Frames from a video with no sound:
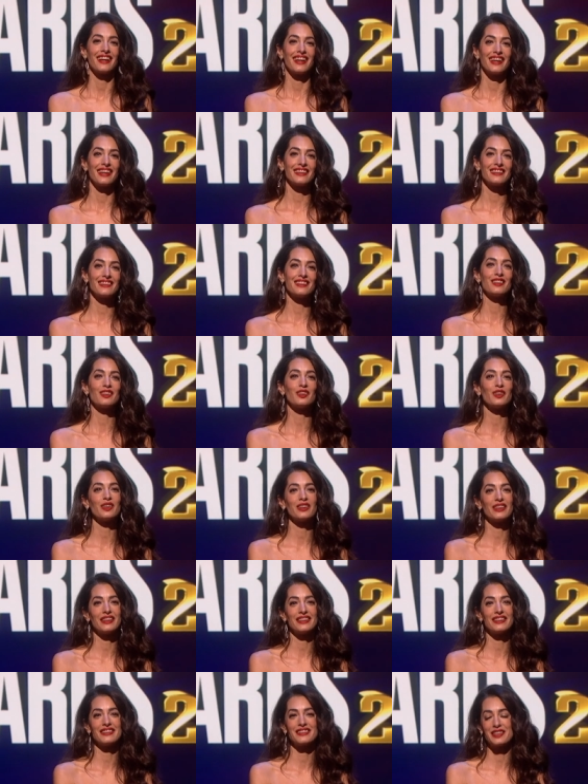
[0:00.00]
It's an
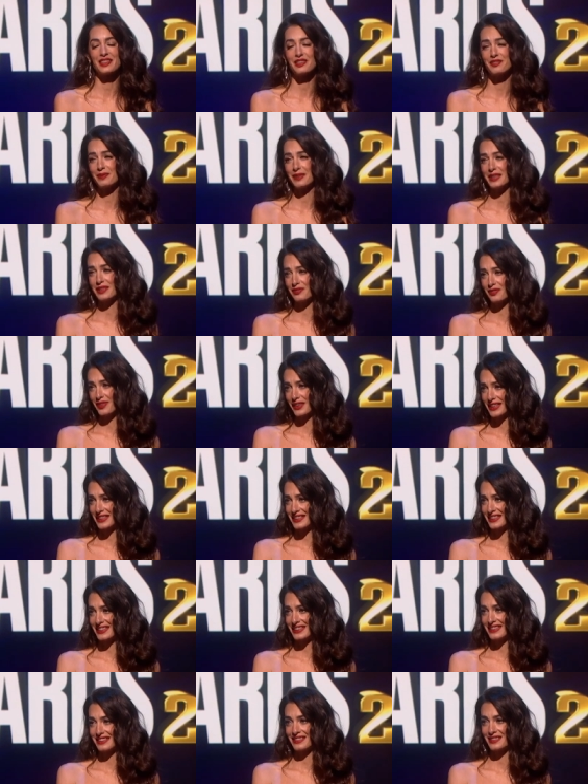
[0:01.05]
honour to have been
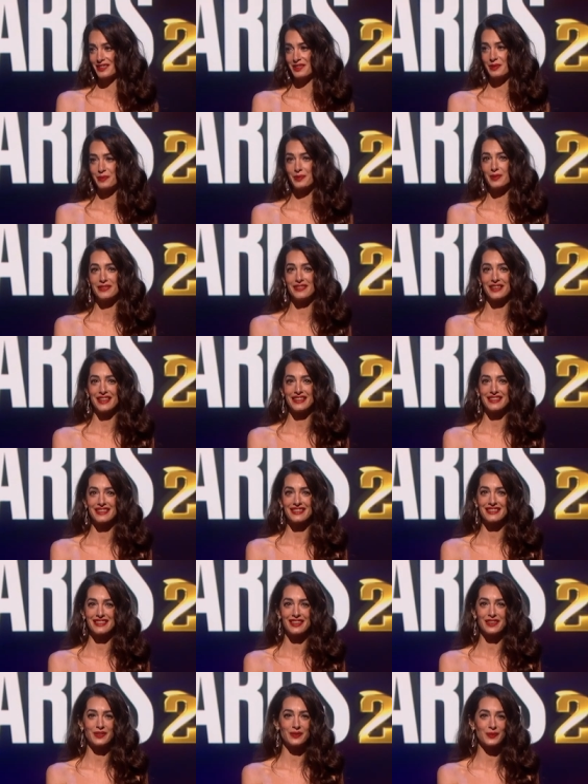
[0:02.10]
invited to present
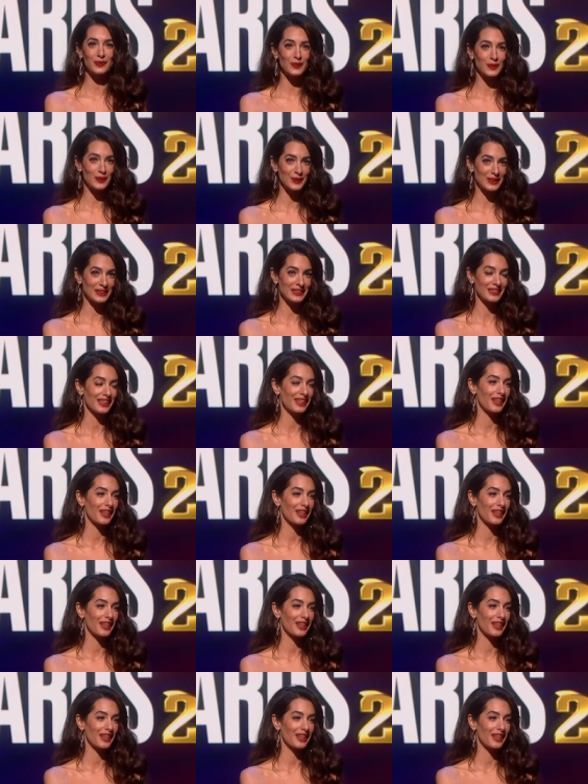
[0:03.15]
an award